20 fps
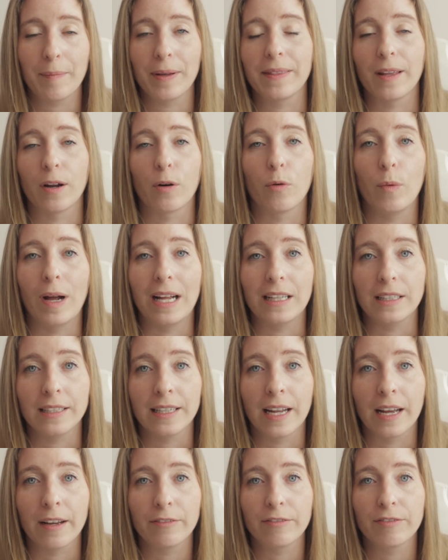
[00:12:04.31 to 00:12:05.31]
but they're well
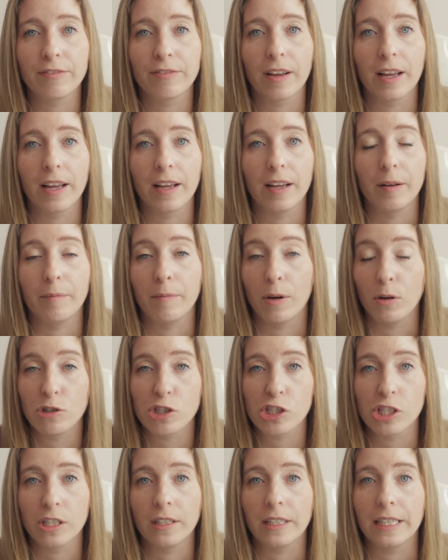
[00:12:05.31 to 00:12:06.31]
enough
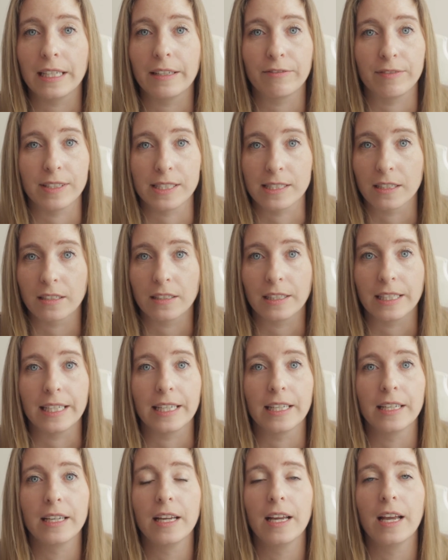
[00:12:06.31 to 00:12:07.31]
emotionally,
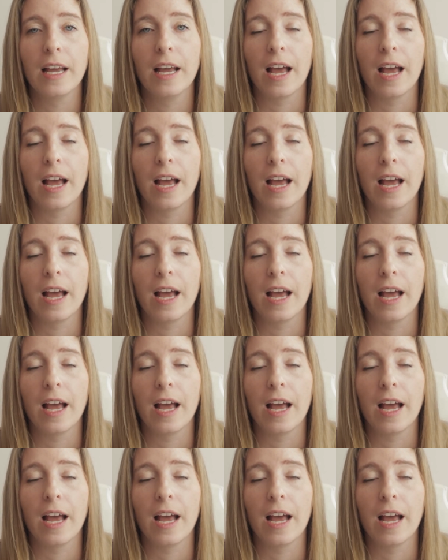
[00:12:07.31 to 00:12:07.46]
physically,